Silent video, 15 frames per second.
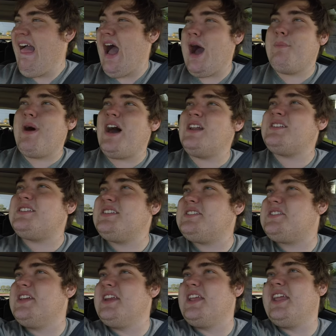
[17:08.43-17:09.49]
I'm honestly
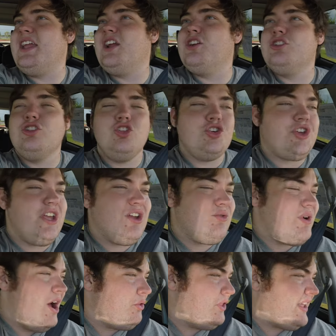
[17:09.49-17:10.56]
sitting here looking
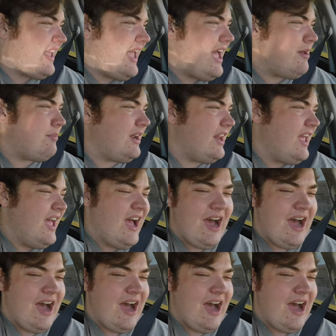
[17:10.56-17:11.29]
around the cabin.